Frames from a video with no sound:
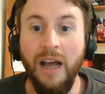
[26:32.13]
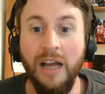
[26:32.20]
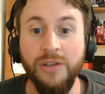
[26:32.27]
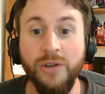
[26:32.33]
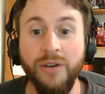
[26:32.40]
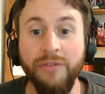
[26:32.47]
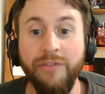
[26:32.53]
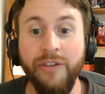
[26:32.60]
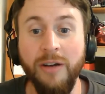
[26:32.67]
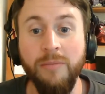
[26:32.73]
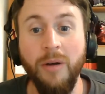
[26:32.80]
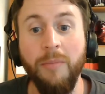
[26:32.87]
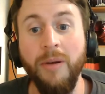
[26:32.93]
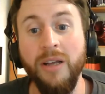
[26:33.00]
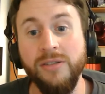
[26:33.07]
You can find
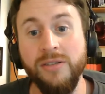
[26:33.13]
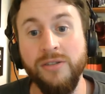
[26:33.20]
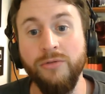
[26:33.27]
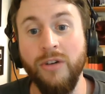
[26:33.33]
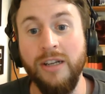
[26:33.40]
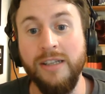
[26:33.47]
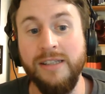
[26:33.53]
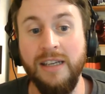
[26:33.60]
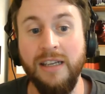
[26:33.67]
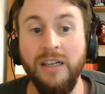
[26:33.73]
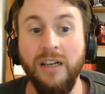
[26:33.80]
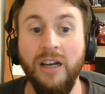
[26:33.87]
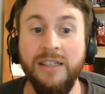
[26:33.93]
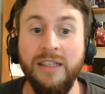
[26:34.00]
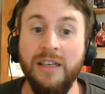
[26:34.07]
my personal writing.
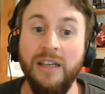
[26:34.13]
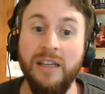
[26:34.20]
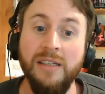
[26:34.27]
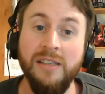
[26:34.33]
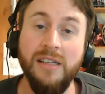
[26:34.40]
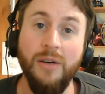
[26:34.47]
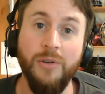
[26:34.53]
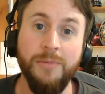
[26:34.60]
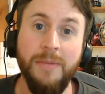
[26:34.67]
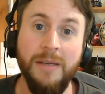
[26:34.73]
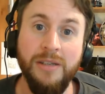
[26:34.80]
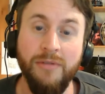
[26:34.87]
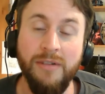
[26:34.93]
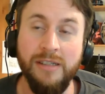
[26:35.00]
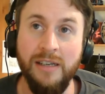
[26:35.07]
I did a Star Wars
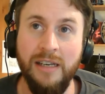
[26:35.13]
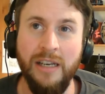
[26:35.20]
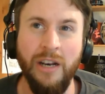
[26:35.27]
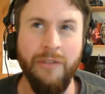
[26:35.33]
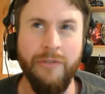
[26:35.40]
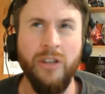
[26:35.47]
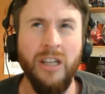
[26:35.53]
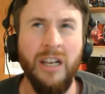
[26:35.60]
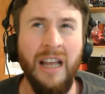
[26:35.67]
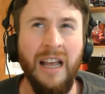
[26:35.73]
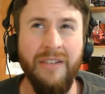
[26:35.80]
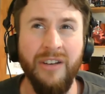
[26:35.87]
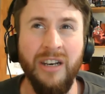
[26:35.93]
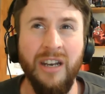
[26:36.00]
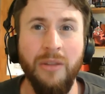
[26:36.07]
piece recently, and I'm going to
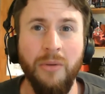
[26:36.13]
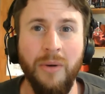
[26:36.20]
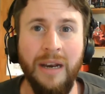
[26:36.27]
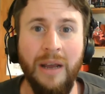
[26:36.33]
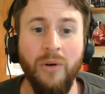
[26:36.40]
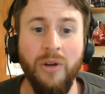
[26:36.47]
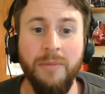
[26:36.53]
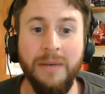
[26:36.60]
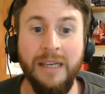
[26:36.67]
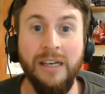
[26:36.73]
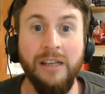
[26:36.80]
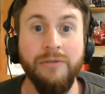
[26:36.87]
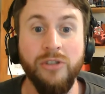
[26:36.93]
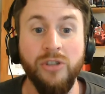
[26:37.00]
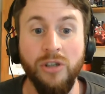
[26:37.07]
have another one out at the
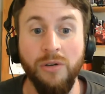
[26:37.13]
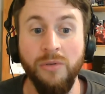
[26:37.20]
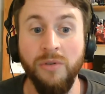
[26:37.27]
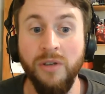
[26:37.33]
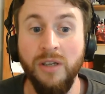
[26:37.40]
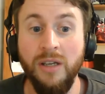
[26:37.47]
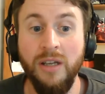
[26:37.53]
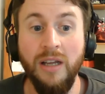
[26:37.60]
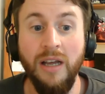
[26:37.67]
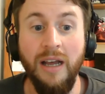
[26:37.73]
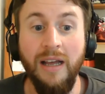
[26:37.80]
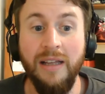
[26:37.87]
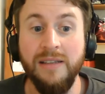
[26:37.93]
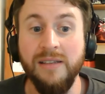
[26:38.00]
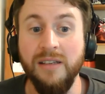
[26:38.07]
beginning of June.
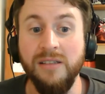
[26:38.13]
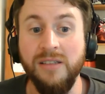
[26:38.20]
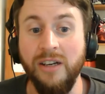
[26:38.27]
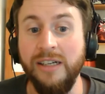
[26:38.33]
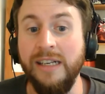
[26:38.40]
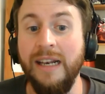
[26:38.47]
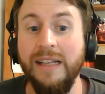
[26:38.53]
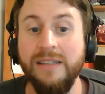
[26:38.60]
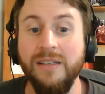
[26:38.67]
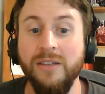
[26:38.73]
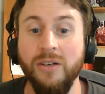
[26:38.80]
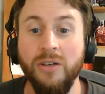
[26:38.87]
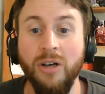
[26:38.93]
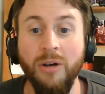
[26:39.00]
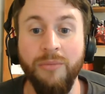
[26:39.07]
It's at
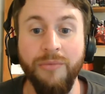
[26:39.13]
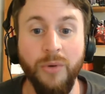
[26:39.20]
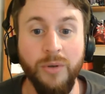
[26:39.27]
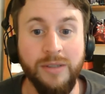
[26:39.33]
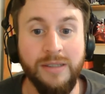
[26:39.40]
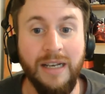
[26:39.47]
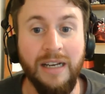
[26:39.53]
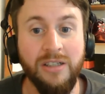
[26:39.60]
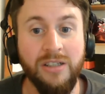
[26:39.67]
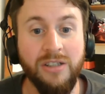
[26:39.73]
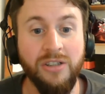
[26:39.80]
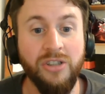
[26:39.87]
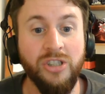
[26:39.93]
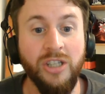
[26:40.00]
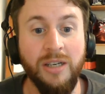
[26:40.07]

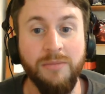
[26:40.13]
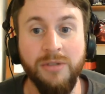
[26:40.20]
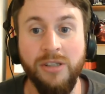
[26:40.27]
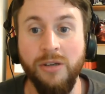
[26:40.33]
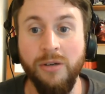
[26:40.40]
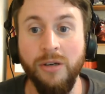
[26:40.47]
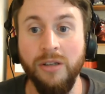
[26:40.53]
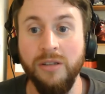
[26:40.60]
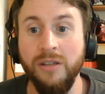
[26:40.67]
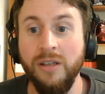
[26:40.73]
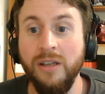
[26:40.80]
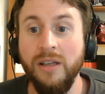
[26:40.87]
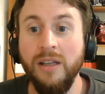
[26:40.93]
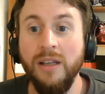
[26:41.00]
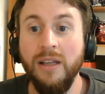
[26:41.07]
tinyletter.com/James Hewlett.
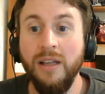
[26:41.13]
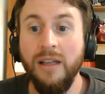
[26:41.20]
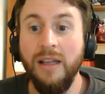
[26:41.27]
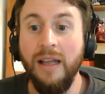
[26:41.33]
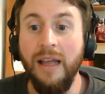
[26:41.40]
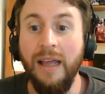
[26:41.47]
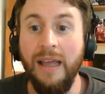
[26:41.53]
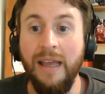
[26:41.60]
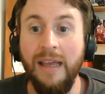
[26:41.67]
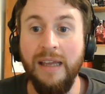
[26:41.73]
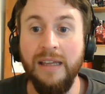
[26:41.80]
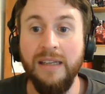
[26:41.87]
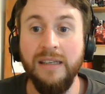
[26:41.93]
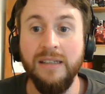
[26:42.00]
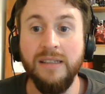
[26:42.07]

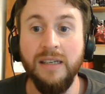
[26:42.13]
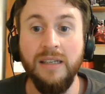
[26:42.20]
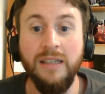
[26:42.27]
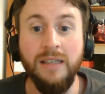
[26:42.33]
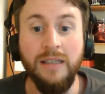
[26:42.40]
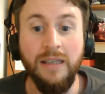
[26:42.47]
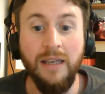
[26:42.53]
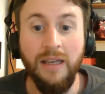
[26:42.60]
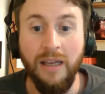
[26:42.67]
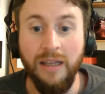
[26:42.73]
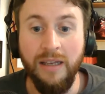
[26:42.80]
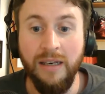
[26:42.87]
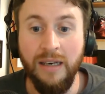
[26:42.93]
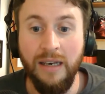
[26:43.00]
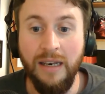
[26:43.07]
And yeah,
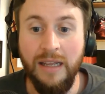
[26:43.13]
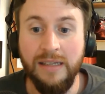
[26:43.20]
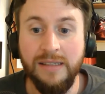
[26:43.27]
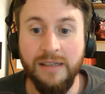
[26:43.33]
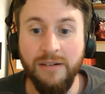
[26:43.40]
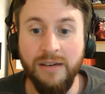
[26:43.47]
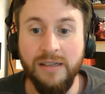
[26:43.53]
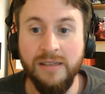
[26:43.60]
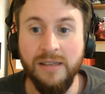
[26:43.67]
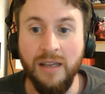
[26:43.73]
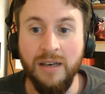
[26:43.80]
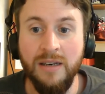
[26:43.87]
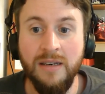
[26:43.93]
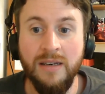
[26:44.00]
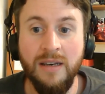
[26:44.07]
unless there is
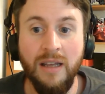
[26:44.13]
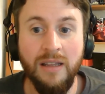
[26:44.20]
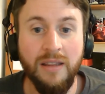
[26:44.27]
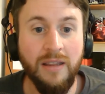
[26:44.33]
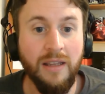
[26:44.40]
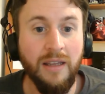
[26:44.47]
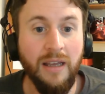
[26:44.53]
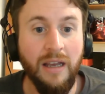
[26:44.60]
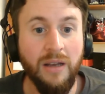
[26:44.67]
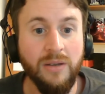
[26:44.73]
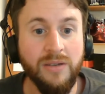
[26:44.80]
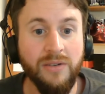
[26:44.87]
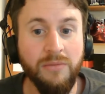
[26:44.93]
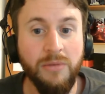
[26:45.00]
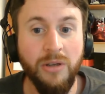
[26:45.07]
nothing
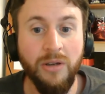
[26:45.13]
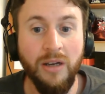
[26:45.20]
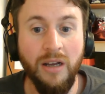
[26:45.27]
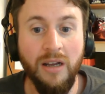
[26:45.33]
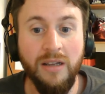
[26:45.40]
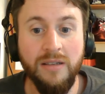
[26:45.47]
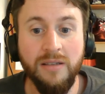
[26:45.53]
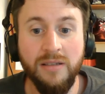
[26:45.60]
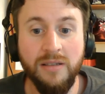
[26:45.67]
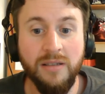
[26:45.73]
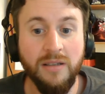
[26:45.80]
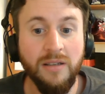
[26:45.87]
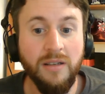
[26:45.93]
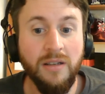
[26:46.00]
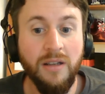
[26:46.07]
else from you guys,
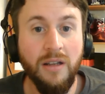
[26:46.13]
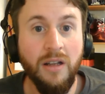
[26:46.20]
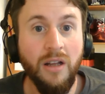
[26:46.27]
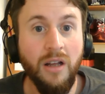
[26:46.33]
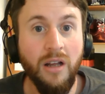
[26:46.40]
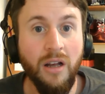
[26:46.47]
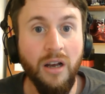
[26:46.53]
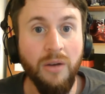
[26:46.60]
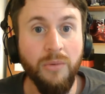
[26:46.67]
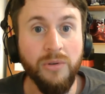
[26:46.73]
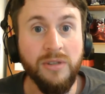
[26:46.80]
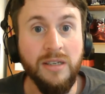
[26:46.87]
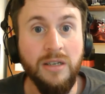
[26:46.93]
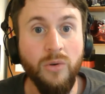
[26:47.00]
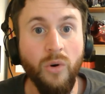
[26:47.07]
I will
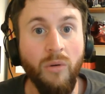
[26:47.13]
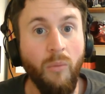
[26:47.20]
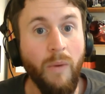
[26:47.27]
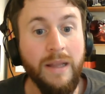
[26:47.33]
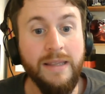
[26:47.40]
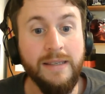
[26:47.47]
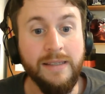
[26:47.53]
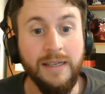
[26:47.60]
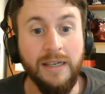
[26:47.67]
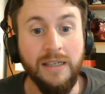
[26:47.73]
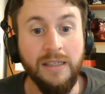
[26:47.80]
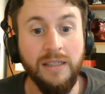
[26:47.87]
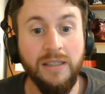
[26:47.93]
see you on Wednesday.